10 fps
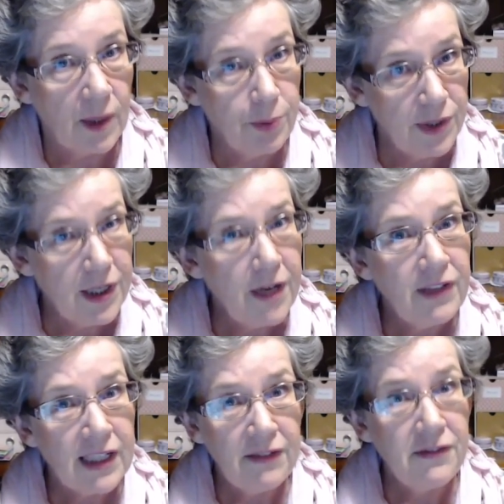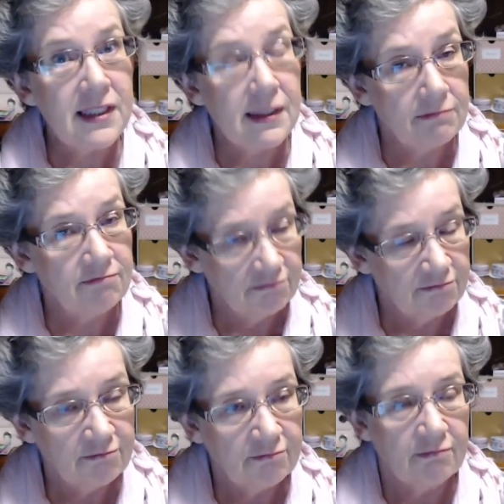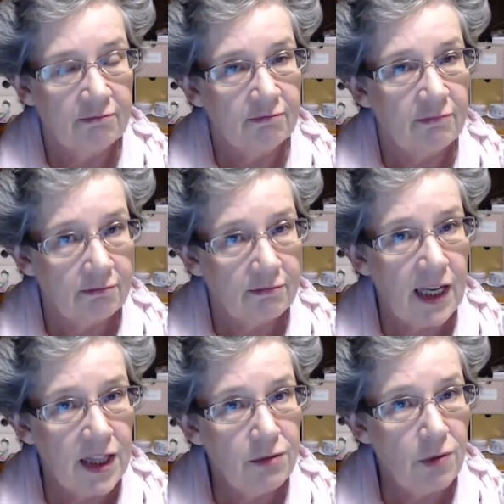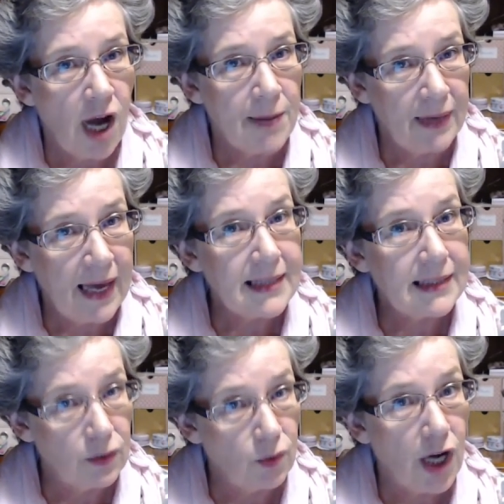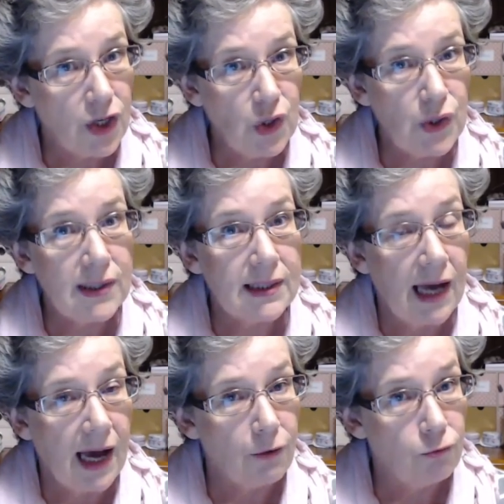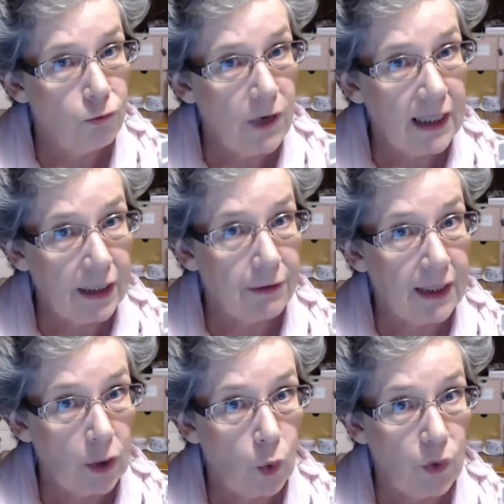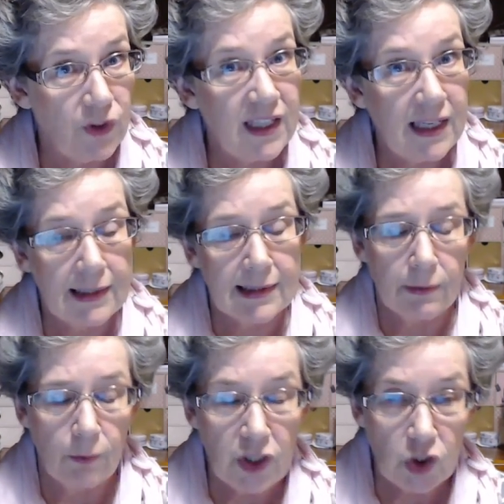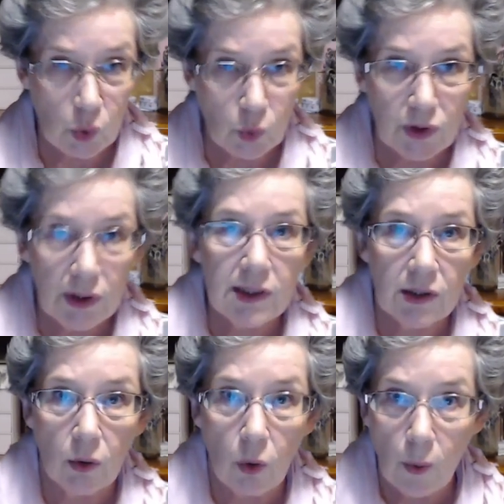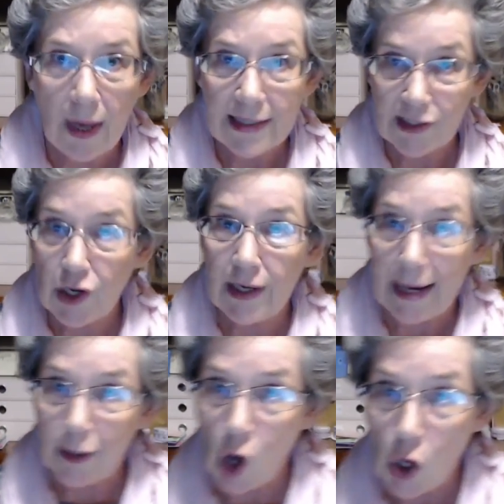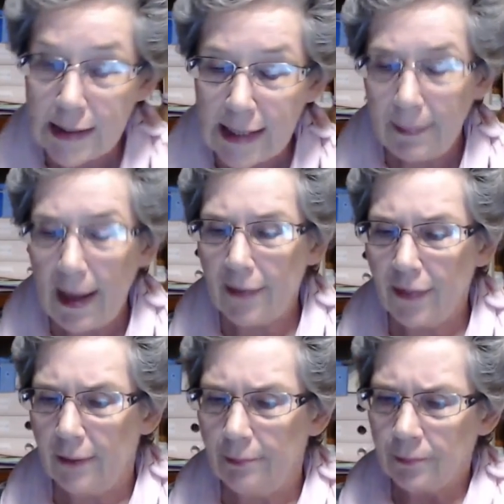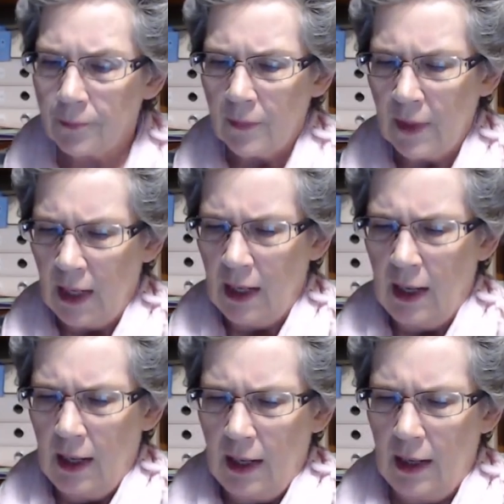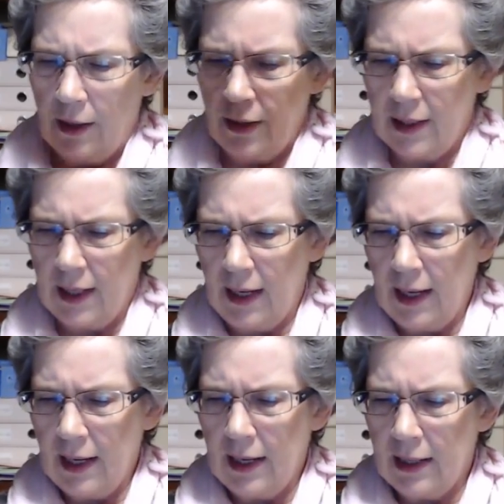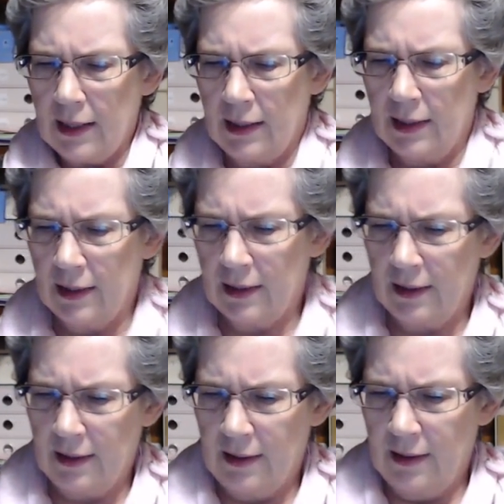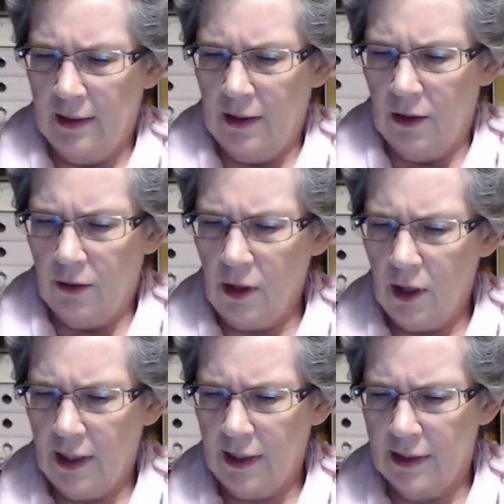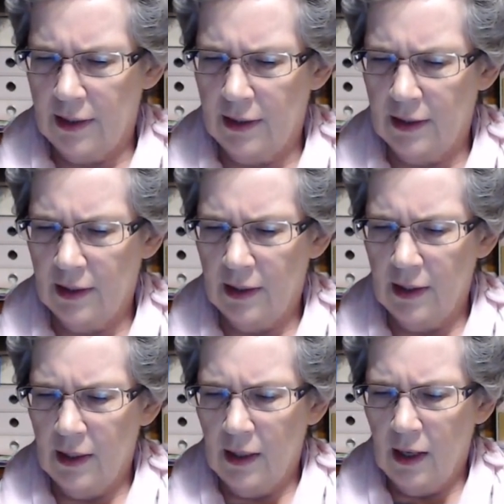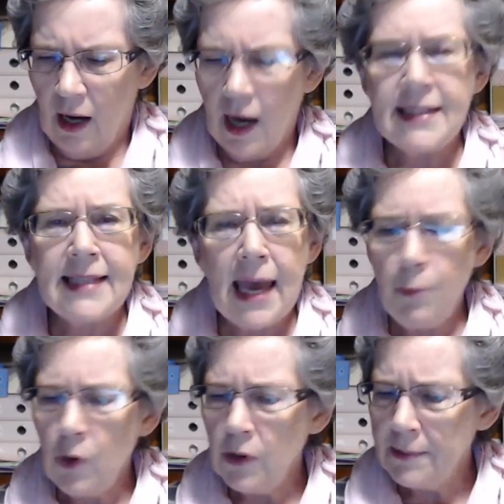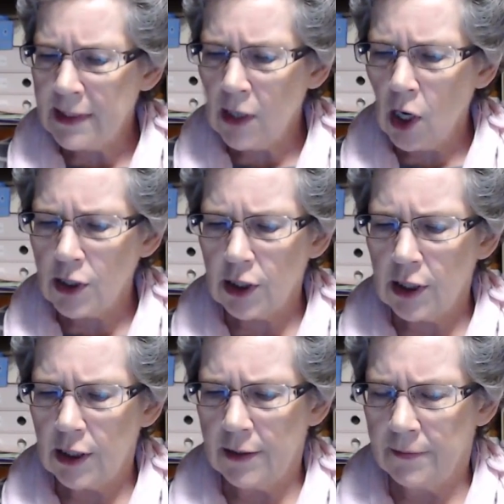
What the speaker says: preservatives in the right place and the right use are really, really good things. We shouldn't always turn our nose up at them. Okay, right. Hi, Sam William Scott.